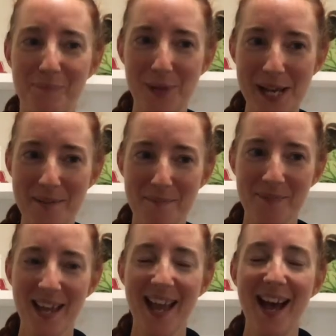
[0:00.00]
Brilliant.
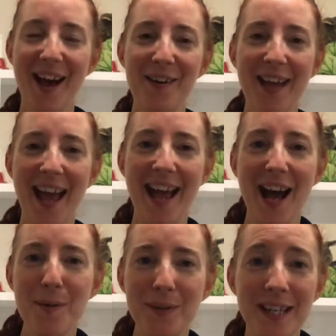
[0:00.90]
Okay,
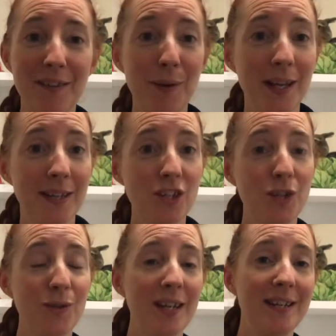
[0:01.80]
I wonder if we can
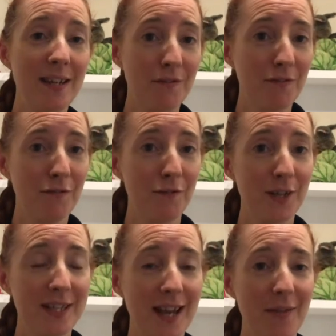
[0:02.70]
choose a different
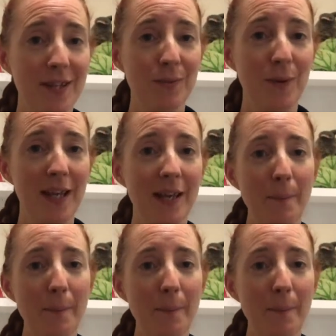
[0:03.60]
voice now this week.